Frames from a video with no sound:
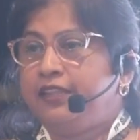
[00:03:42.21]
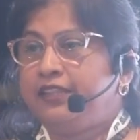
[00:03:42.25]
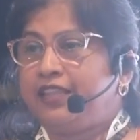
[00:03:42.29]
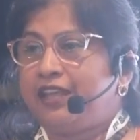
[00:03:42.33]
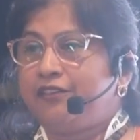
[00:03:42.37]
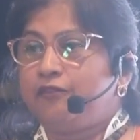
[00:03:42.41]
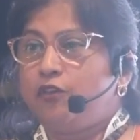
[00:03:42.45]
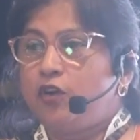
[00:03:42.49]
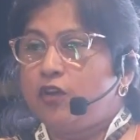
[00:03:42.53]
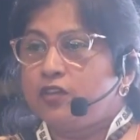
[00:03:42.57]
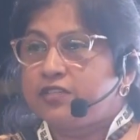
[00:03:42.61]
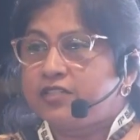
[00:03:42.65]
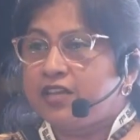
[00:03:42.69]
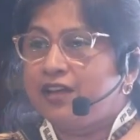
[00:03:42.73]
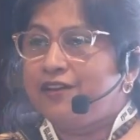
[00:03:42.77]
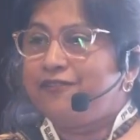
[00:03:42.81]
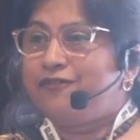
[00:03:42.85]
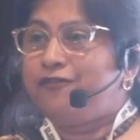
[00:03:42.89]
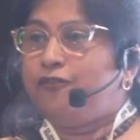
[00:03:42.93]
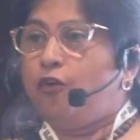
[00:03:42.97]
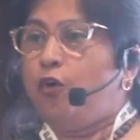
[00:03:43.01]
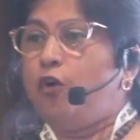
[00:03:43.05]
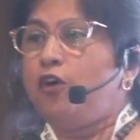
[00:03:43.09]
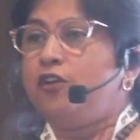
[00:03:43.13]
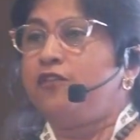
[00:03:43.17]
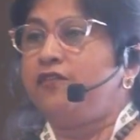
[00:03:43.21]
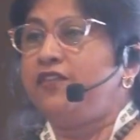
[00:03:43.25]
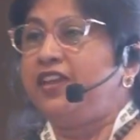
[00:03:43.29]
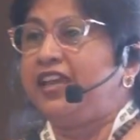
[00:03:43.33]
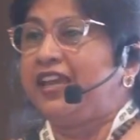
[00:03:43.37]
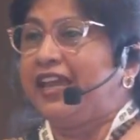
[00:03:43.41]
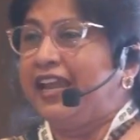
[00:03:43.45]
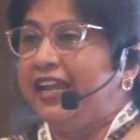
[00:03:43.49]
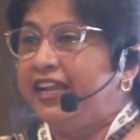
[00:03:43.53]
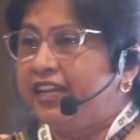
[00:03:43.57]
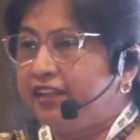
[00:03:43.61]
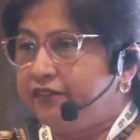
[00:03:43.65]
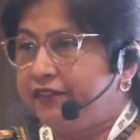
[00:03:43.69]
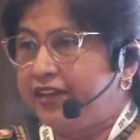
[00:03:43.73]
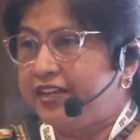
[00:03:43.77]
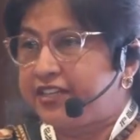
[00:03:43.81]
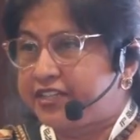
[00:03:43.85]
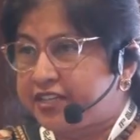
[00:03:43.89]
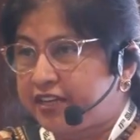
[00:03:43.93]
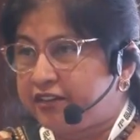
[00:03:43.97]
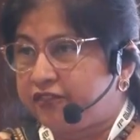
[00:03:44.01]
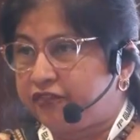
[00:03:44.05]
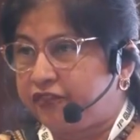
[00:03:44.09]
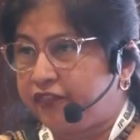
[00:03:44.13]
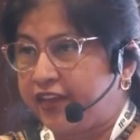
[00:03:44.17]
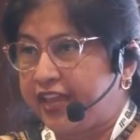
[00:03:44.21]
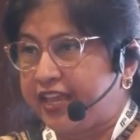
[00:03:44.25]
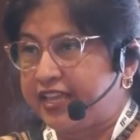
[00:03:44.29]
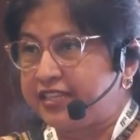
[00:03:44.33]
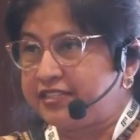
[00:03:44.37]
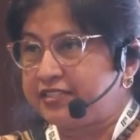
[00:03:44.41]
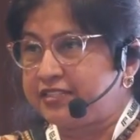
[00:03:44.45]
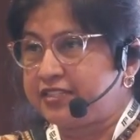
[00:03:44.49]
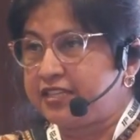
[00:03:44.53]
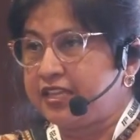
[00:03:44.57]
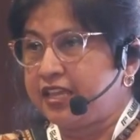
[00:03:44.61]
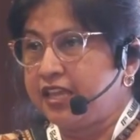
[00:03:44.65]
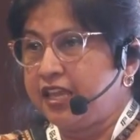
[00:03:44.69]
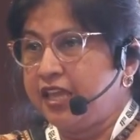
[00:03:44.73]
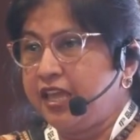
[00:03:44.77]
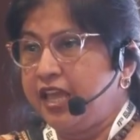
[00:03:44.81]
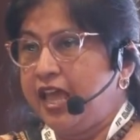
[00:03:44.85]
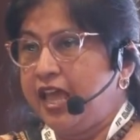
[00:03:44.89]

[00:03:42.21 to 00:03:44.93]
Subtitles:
there was a 4-week intervention phase,